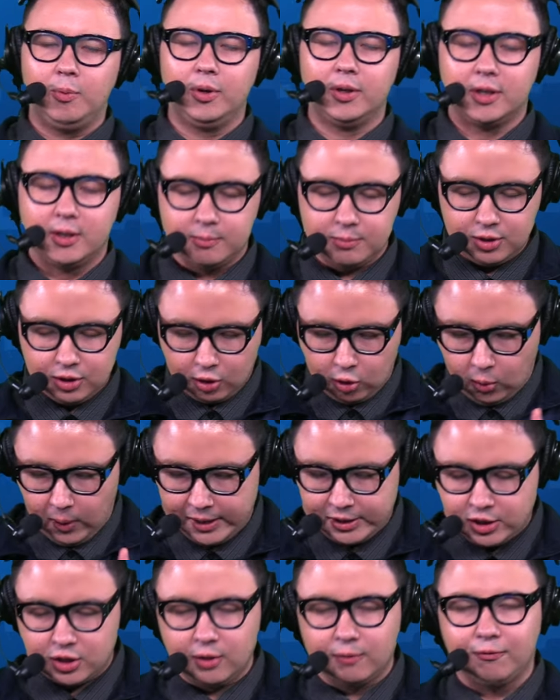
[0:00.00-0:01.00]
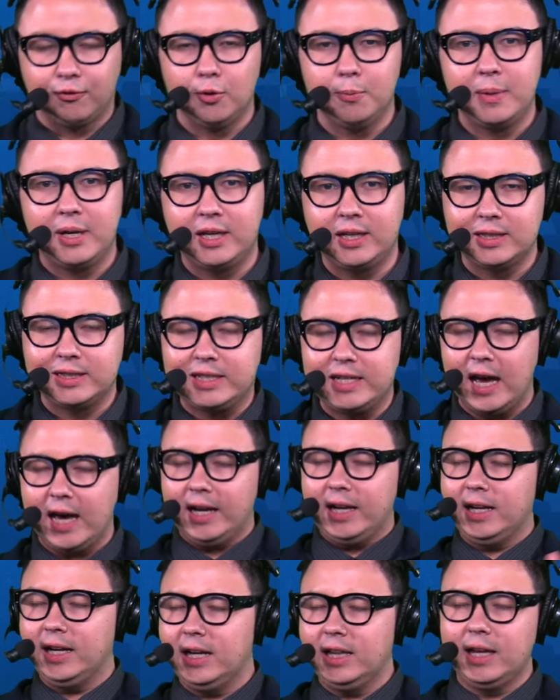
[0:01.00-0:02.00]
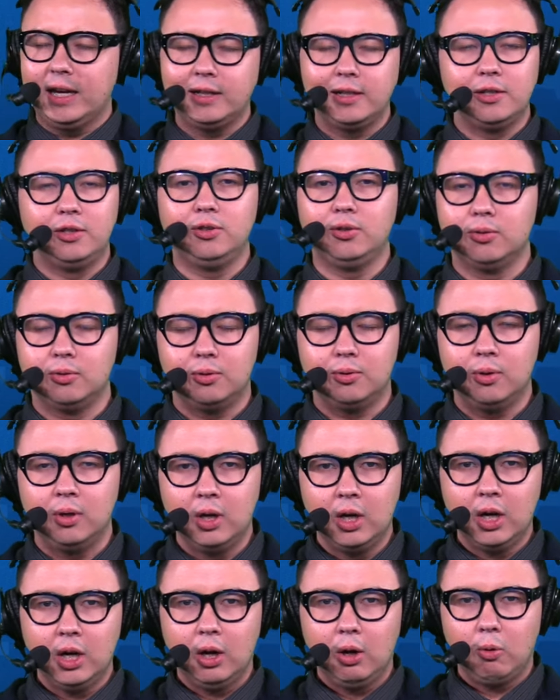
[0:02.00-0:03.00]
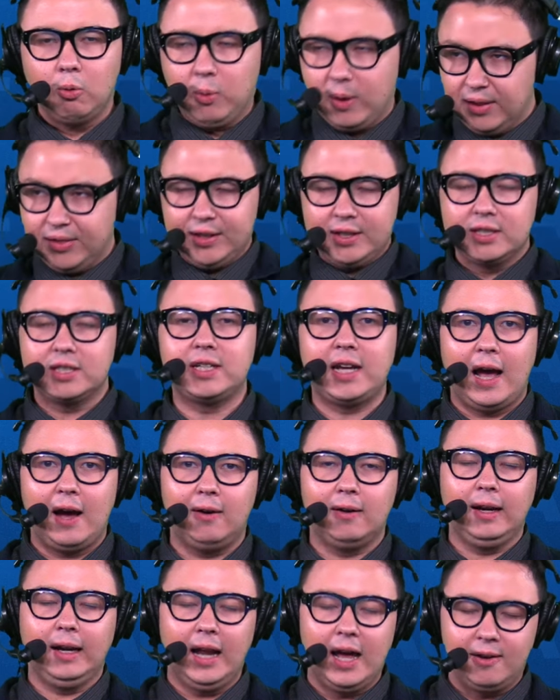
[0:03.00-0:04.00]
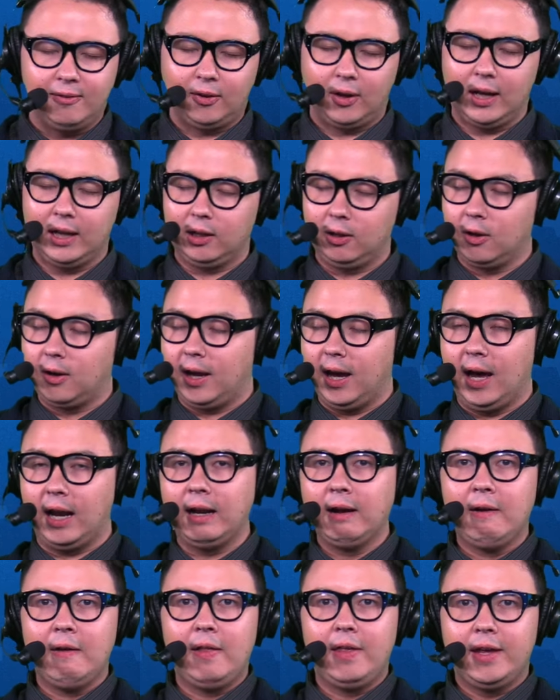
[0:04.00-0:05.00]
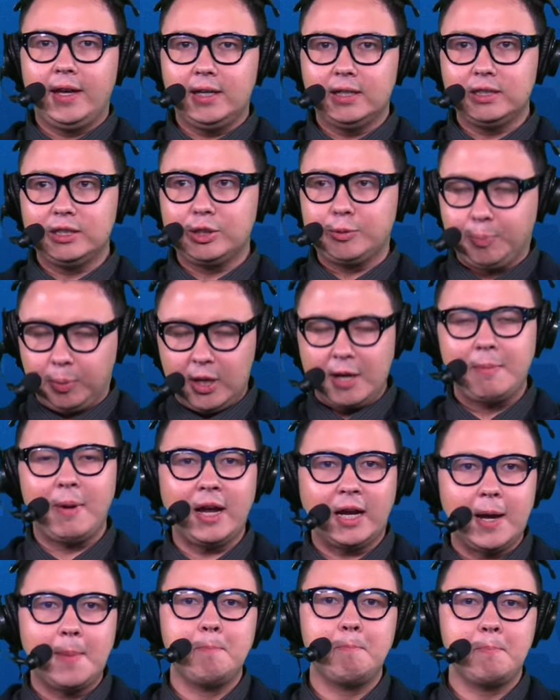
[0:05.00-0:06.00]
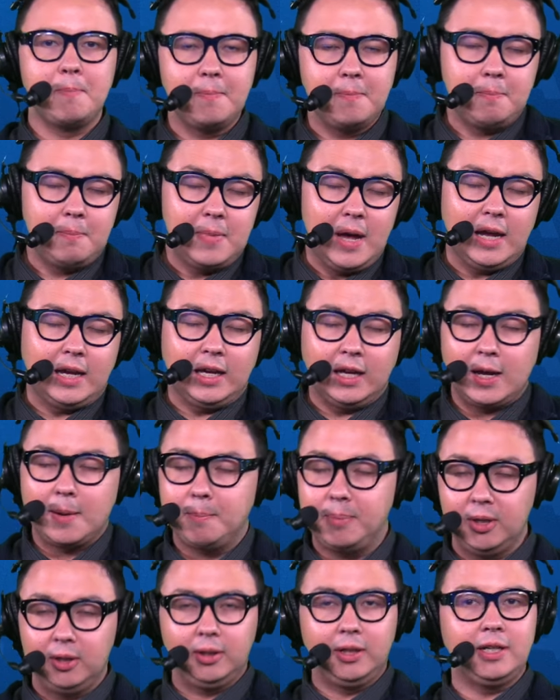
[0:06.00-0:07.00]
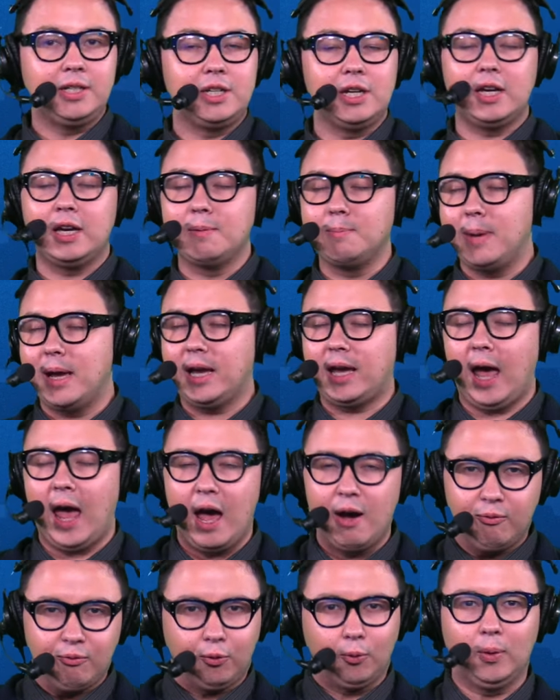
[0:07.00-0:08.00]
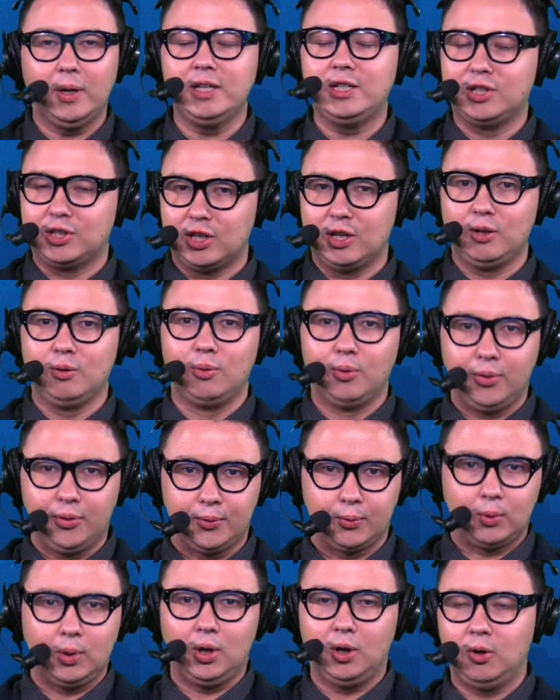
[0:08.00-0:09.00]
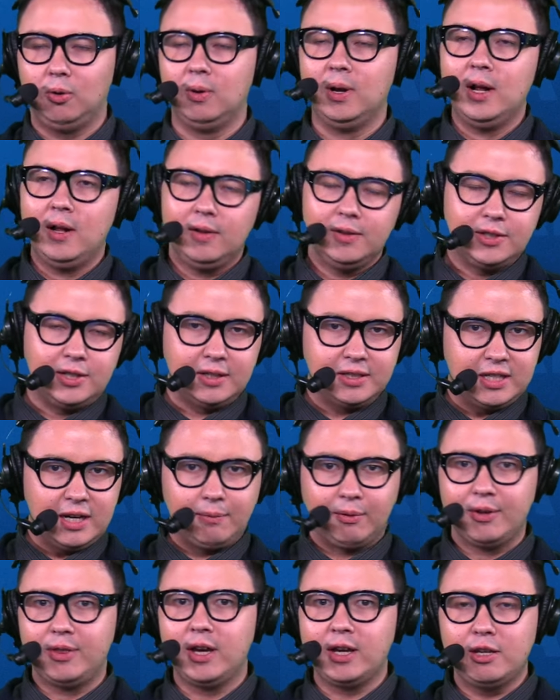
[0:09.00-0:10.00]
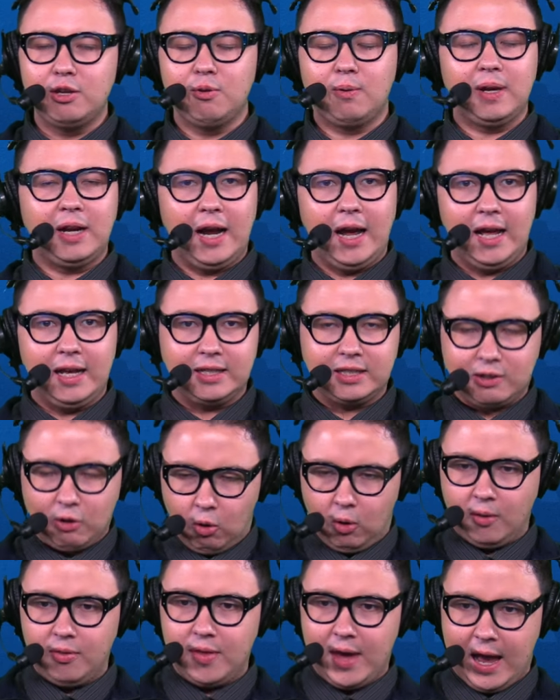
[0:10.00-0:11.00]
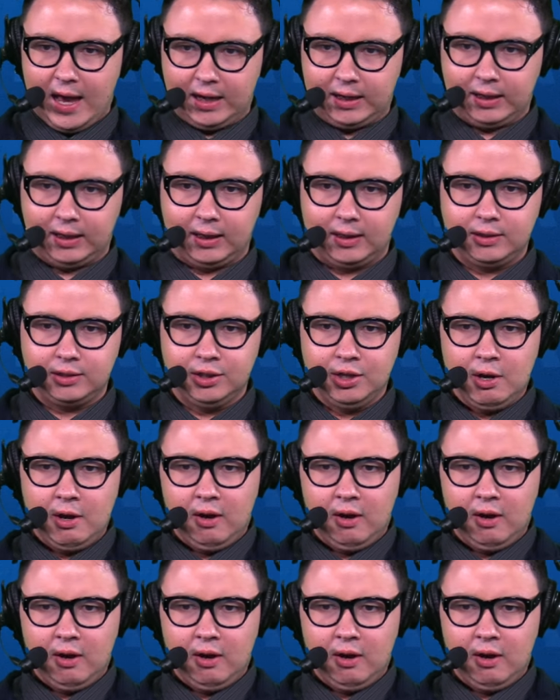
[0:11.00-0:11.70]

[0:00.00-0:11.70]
Williams, the question for me is not anything to do with his talent level. I look at his playmaking abilities. He can make every single throw, does everything you can ask on that end.